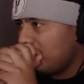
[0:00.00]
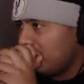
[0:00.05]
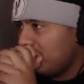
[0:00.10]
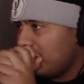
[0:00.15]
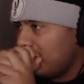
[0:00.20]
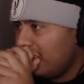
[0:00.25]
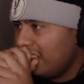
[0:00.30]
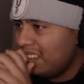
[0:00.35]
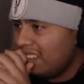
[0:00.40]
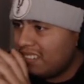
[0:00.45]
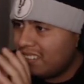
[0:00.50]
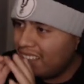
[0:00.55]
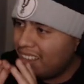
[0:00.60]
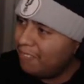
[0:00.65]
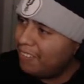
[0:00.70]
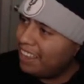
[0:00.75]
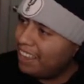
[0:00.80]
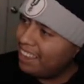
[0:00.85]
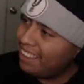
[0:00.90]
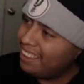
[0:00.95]
Easy,
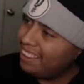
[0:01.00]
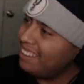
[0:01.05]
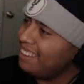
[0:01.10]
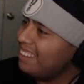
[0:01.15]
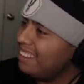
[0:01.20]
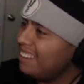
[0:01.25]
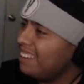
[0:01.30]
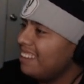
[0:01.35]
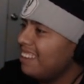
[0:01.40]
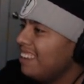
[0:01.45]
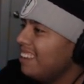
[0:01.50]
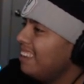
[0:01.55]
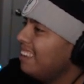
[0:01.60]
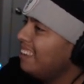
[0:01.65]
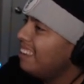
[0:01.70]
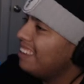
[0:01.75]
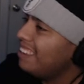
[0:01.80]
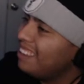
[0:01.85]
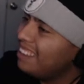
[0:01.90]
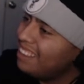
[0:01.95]
man.
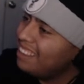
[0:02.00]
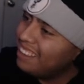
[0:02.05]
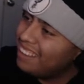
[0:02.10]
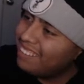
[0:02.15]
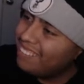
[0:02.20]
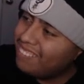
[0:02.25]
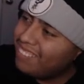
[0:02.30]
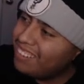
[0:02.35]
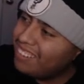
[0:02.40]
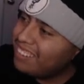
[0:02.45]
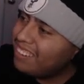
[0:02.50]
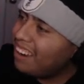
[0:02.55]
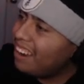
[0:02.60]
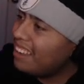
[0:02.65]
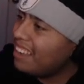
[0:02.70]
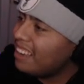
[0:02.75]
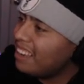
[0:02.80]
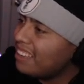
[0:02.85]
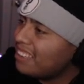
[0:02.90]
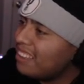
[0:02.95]
What should I
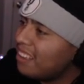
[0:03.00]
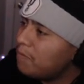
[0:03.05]
get?